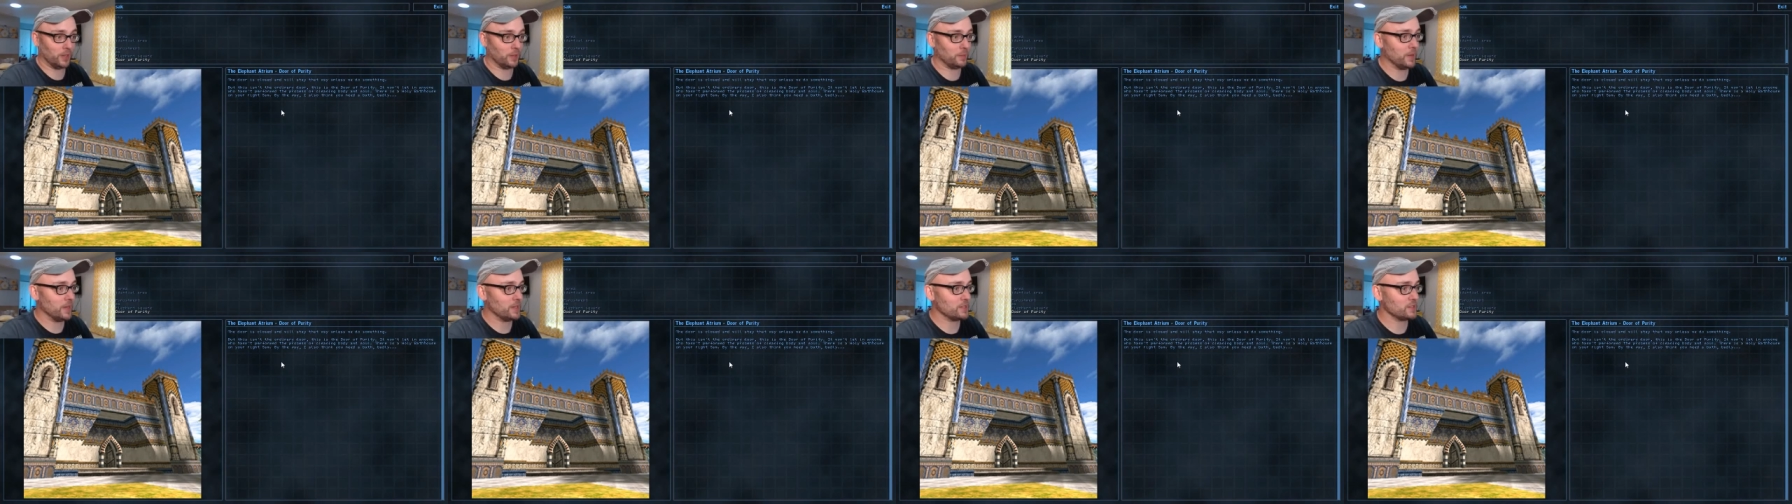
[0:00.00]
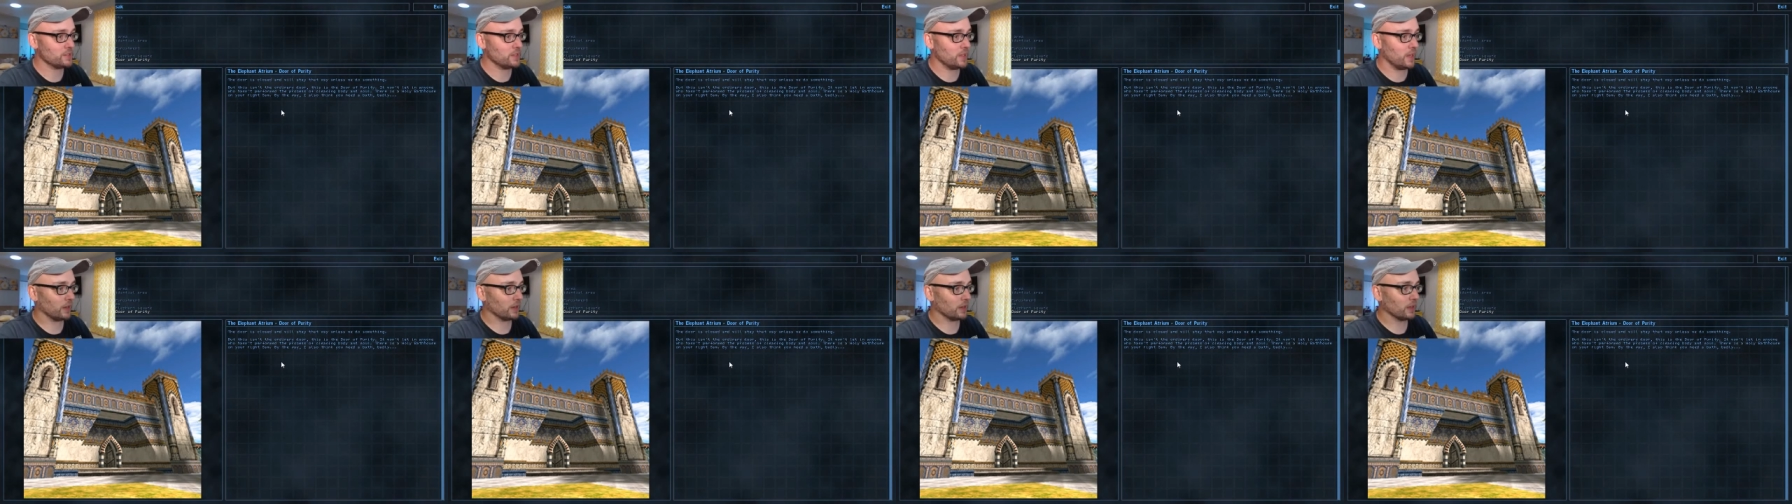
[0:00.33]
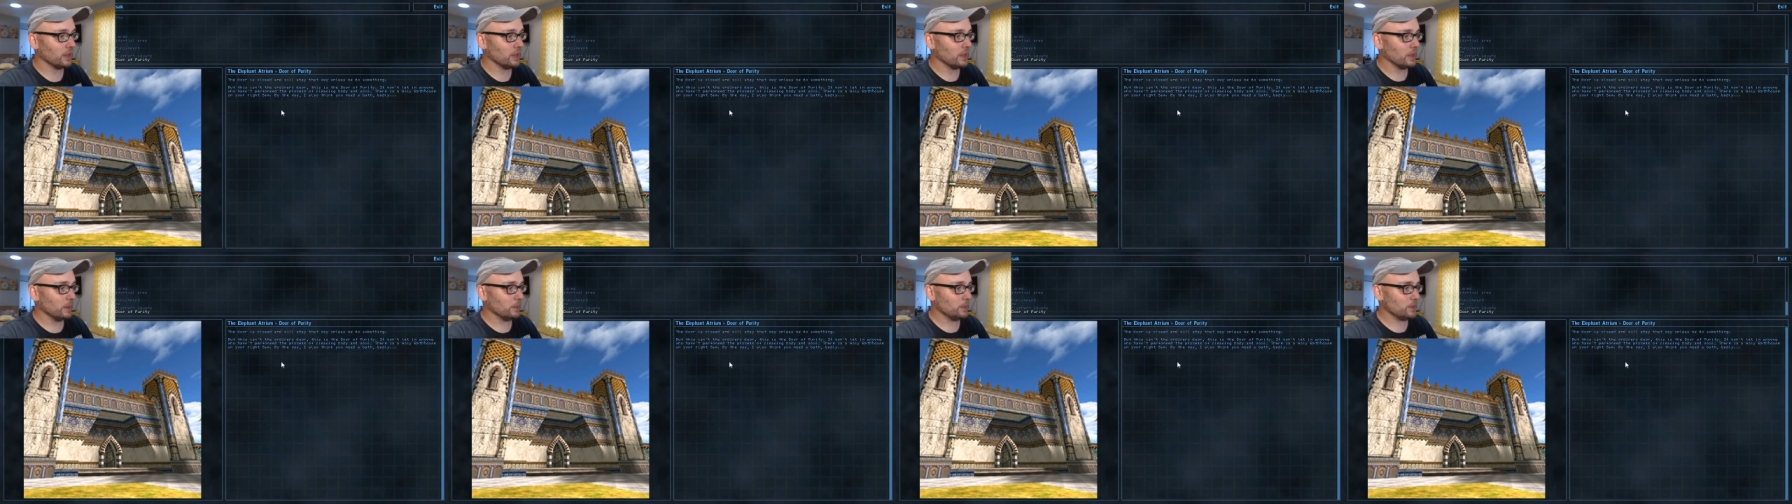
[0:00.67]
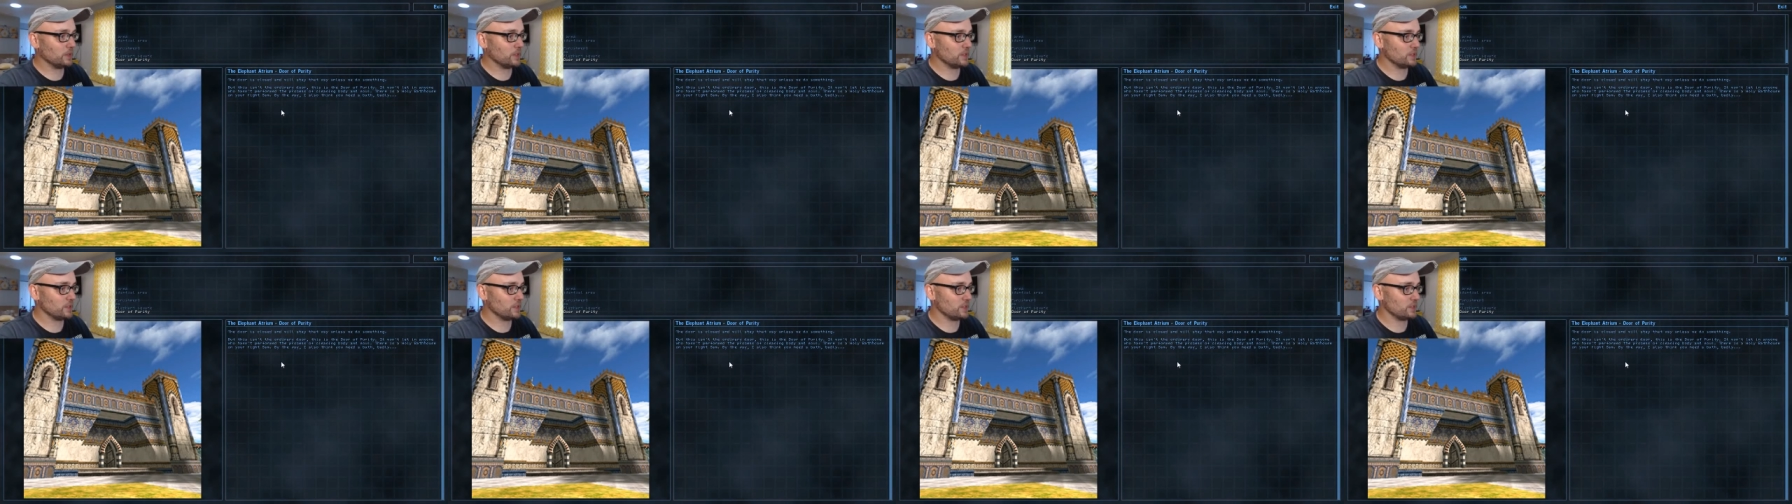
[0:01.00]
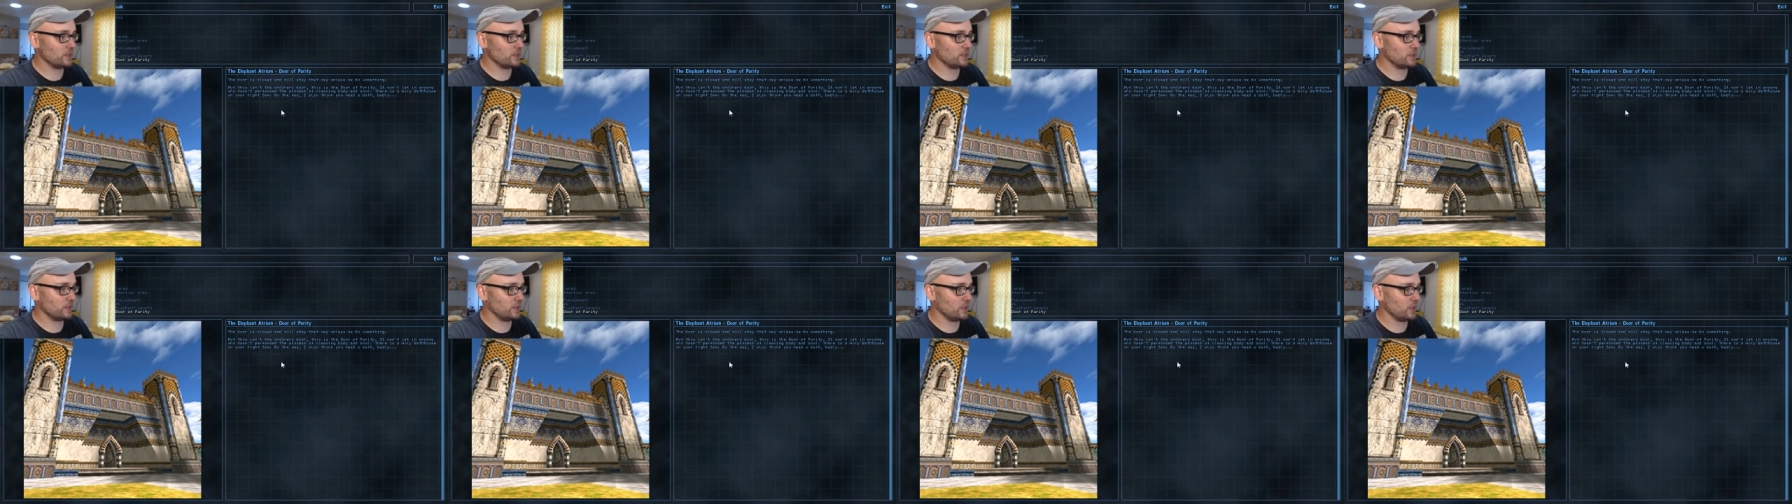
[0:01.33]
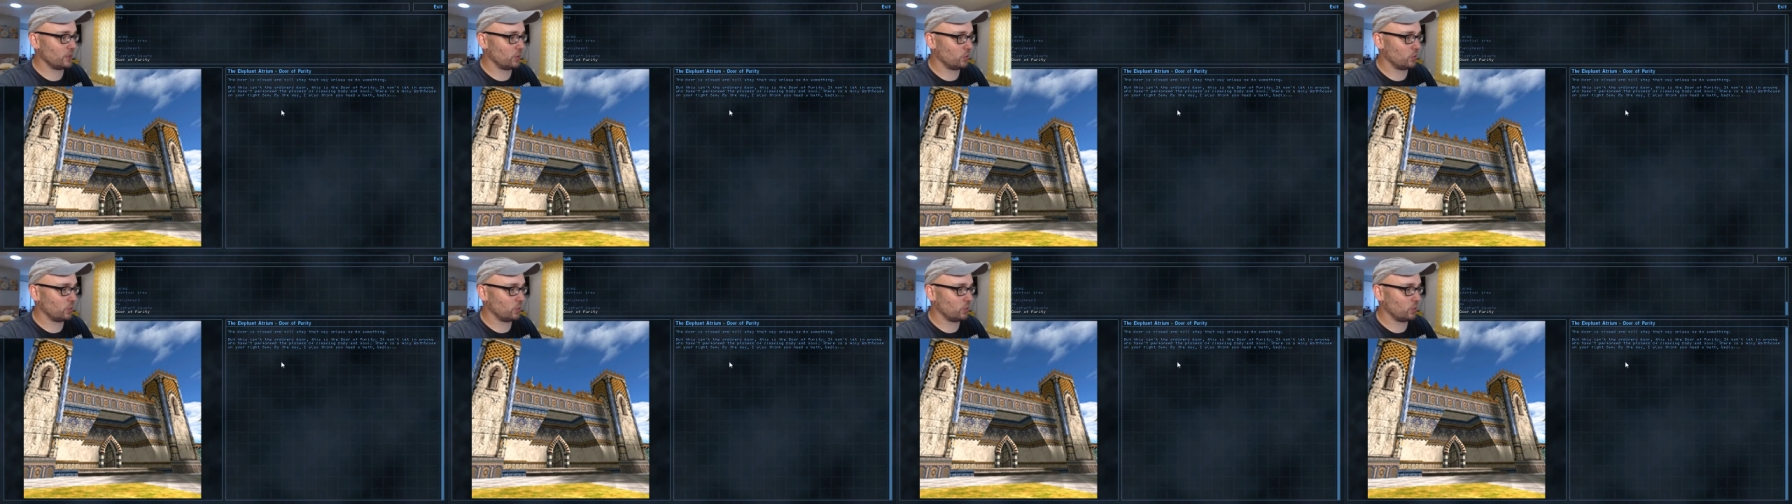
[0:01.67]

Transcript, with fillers: Imagine that. But this isn't the